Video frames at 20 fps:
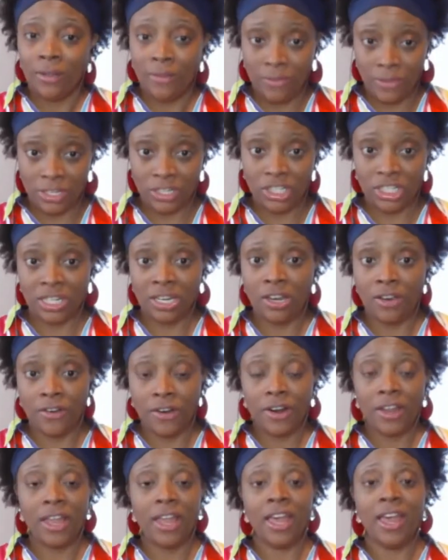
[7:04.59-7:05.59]
this
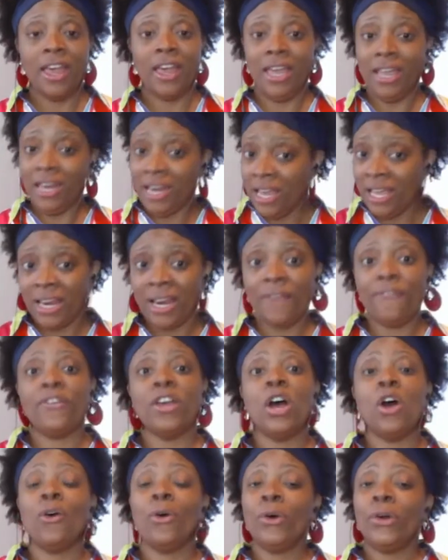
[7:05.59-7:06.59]
year in the
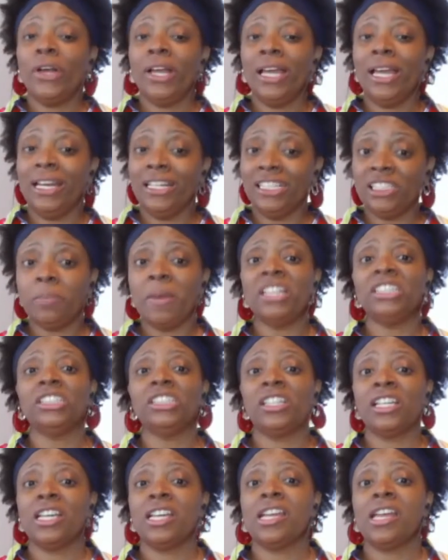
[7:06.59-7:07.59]
NFL and
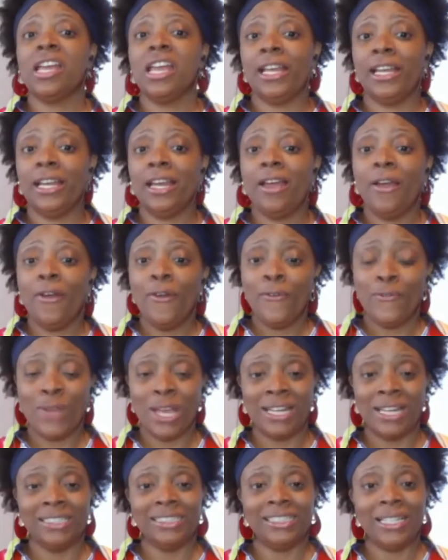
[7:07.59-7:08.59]
especially in
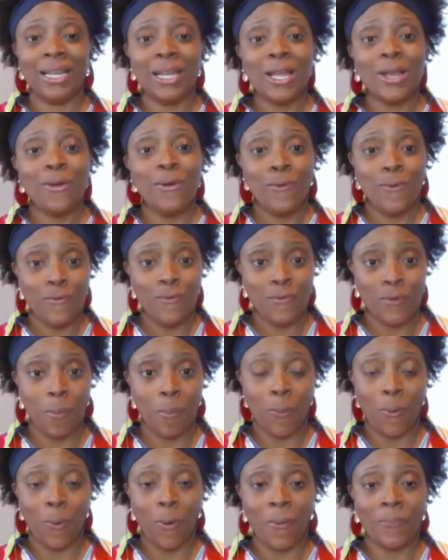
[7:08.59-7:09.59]
fantasy
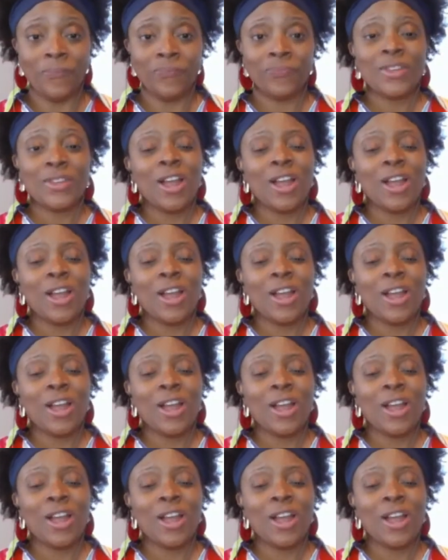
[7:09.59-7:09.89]
football.